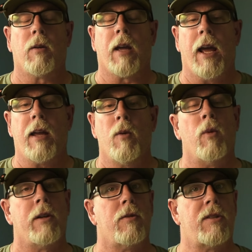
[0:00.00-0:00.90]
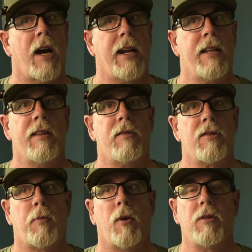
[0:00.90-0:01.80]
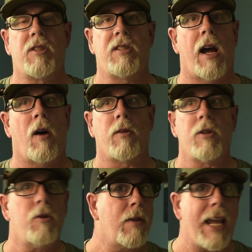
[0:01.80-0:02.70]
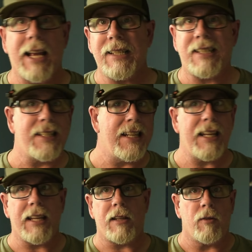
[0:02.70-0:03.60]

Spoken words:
Okay, when you tighten those bolts down, you can't see.